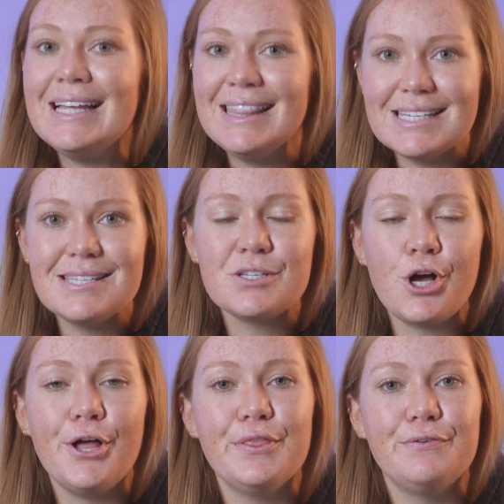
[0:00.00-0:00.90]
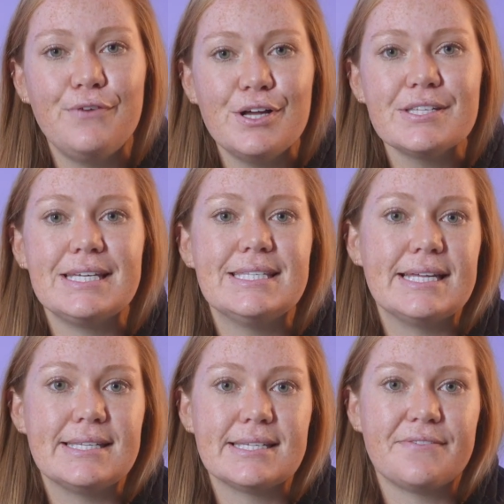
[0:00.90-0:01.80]
This is called the false
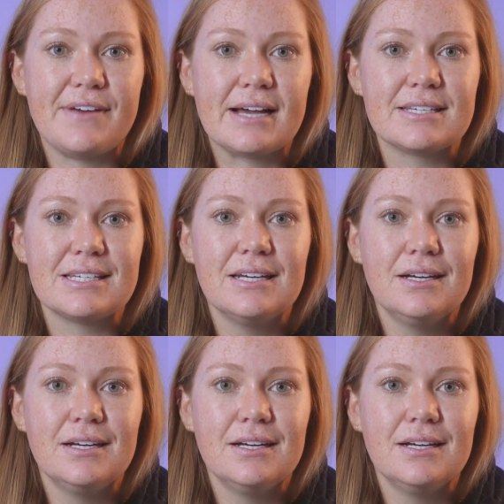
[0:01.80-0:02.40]
consensus effect.